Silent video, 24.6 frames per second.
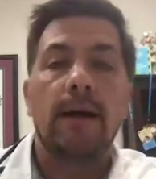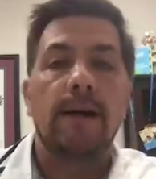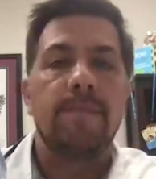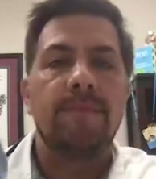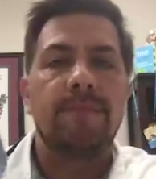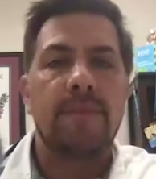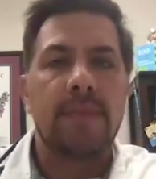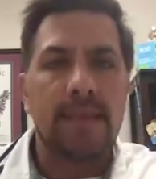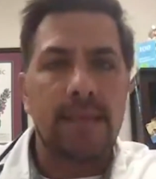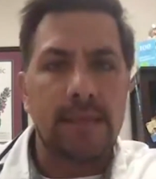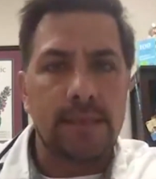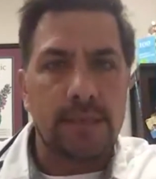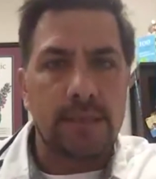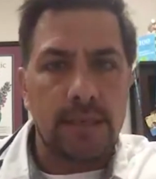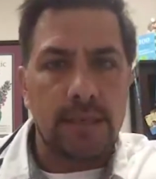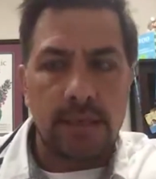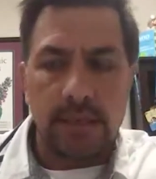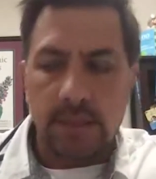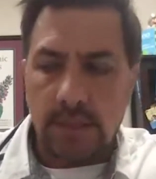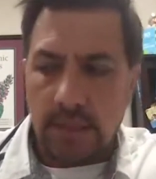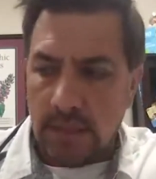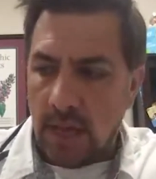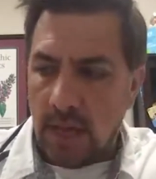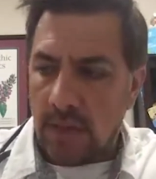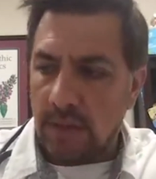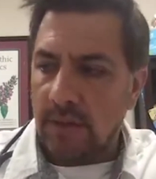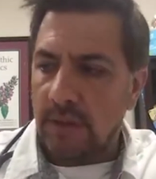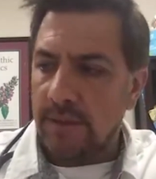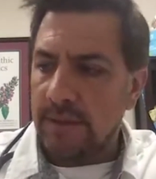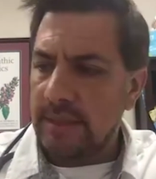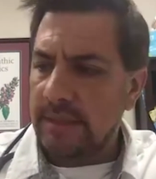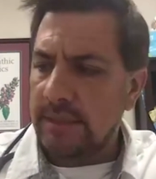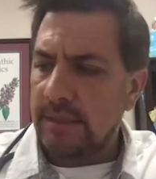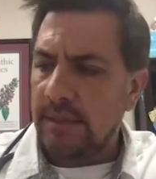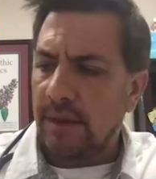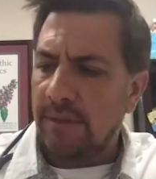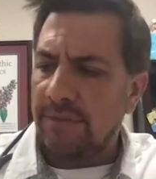This
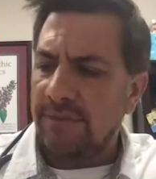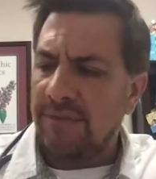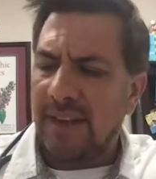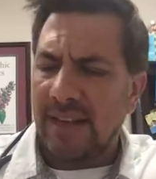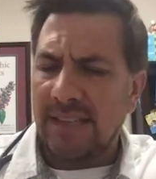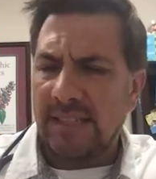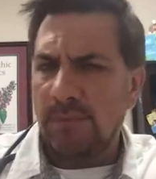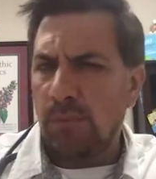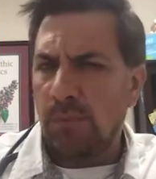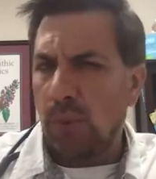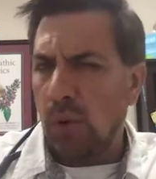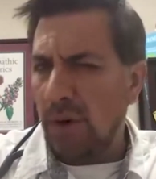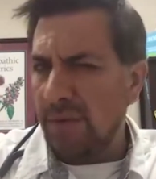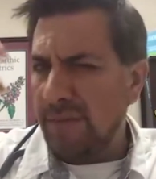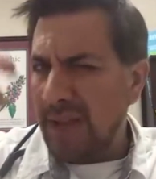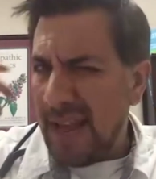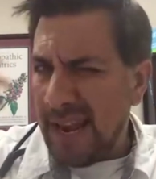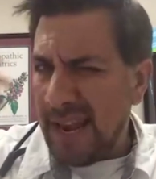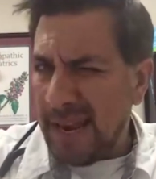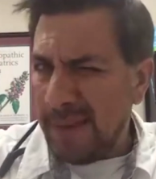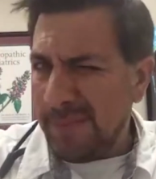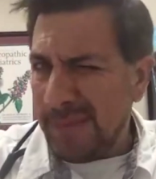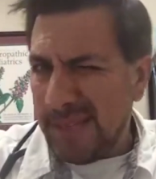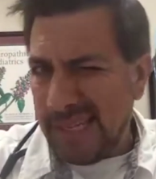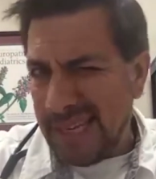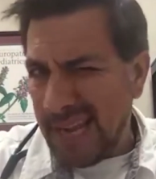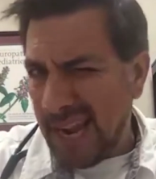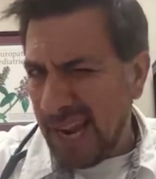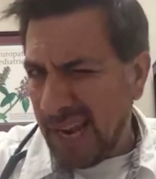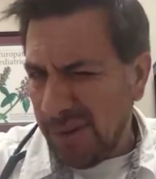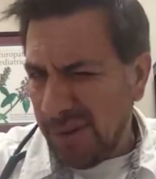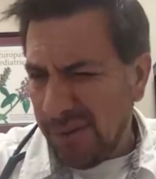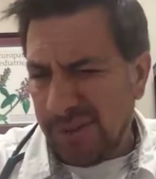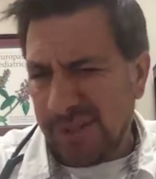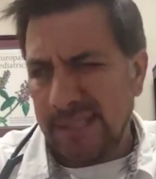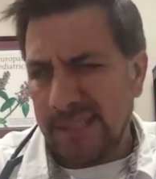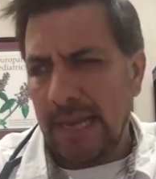affects more of
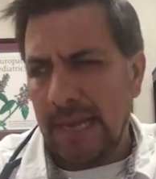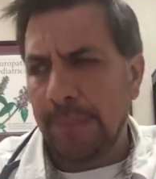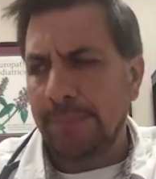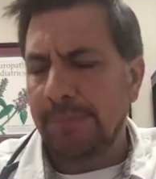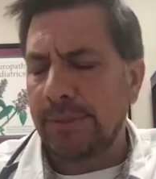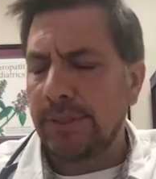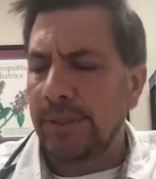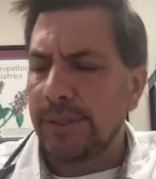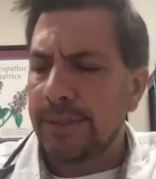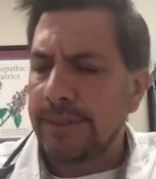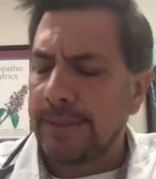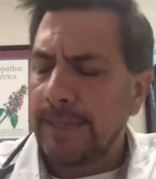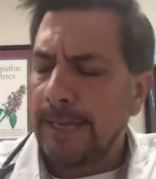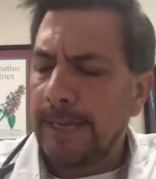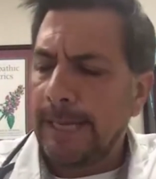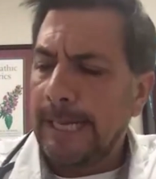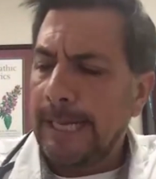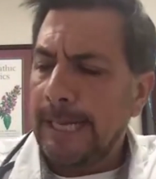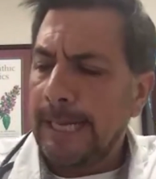NMDA receptors.